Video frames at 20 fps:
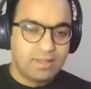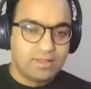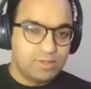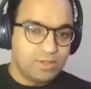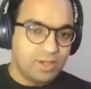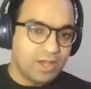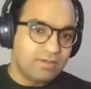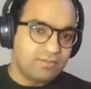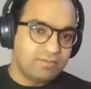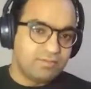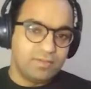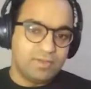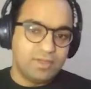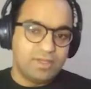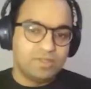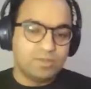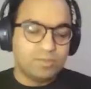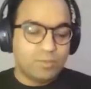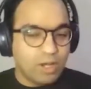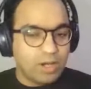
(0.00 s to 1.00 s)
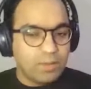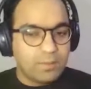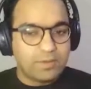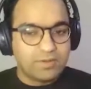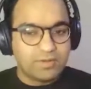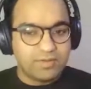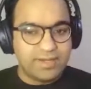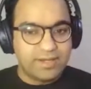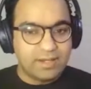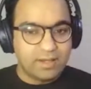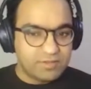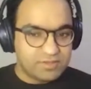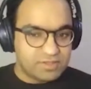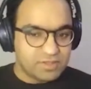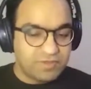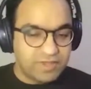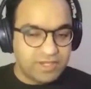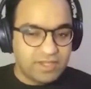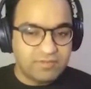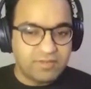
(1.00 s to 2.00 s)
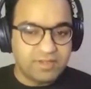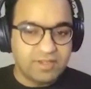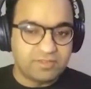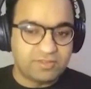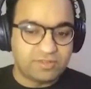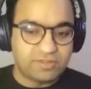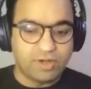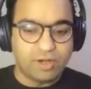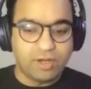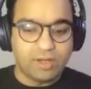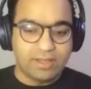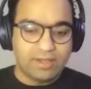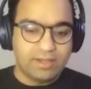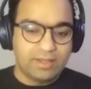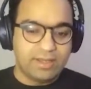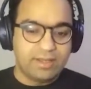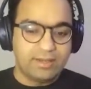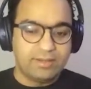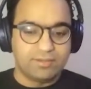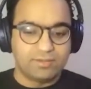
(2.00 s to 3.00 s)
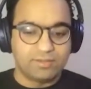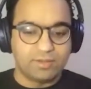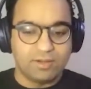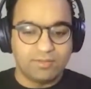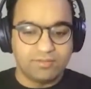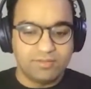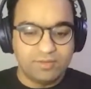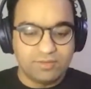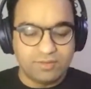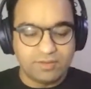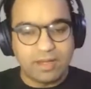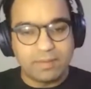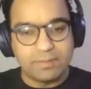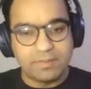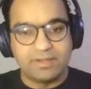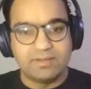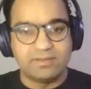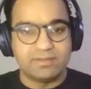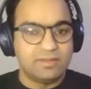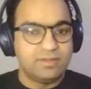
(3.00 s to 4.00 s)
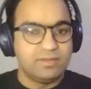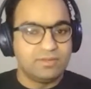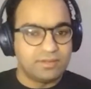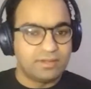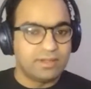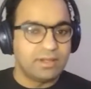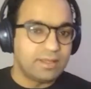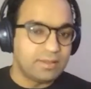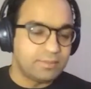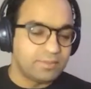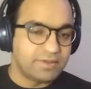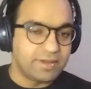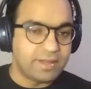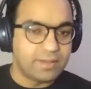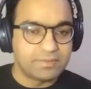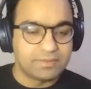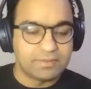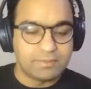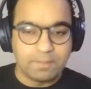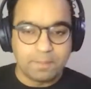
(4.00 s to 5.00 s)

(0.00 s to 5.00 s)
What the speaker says: You have a small amount of data, which are very, very strong indicators of user happiness and user delight, perhaps.